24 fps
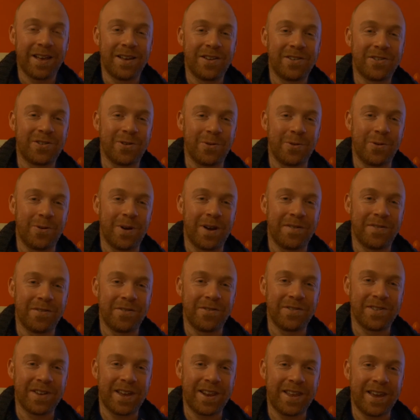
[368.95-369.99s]
So if there
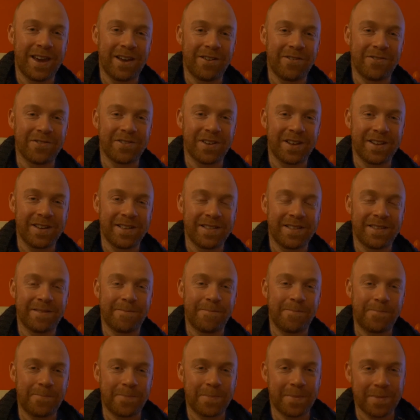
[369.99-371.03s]
is any errors in it,
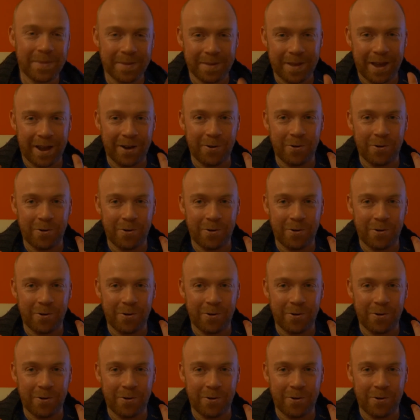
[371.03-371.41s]
I